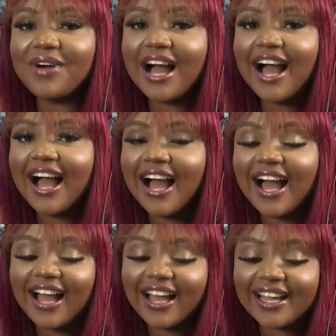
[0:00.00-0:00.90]

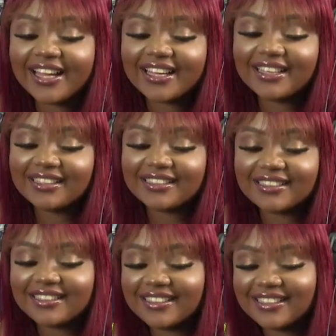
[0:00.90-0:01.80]
Bye.
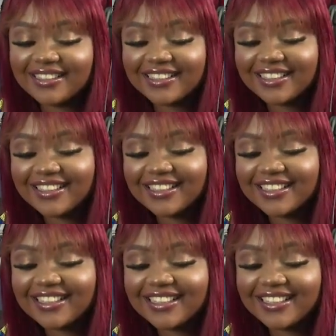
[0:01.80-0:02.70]
No.
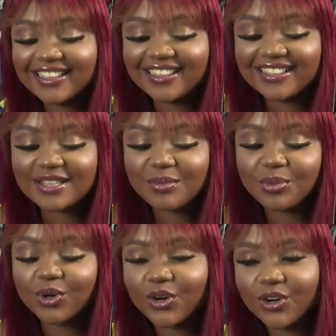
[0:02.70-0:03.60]
It's a
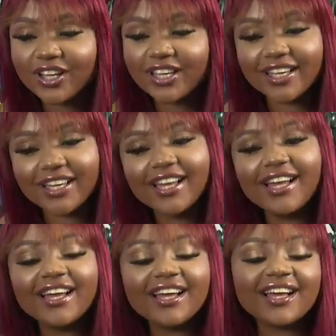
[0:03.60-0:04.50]
boy.
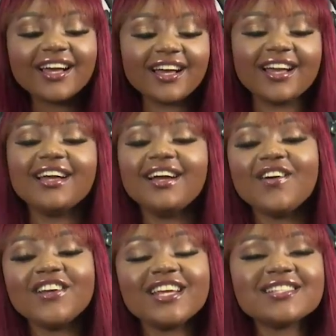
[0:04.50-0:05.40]
Uh-uh.
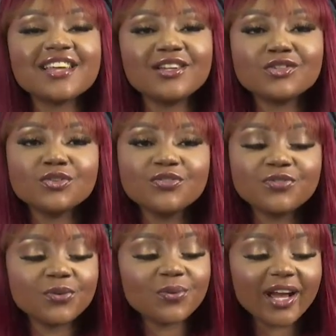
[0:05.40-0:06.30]
Honest and
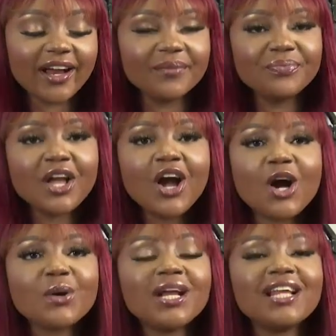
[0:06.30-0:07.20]
truthful. Where?
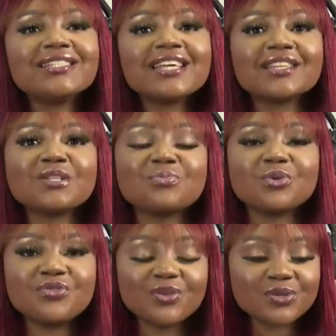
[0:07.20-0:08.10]
All right. Let's take this
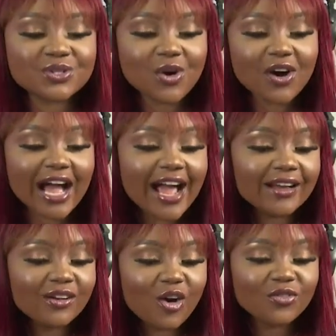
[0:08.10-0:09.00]
beautiful song. I
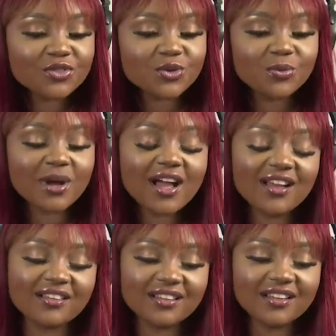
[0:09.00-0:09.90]
love so much. Ah.